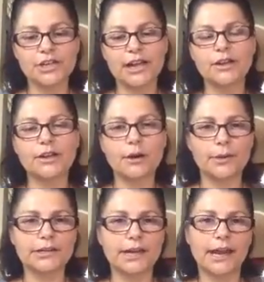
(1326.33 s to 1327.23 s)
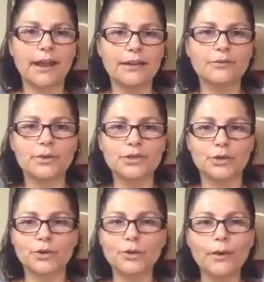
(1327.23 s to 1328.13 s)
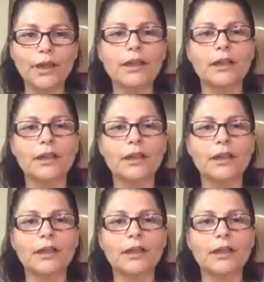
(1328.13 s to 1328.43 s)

and nobody cares what you're doing.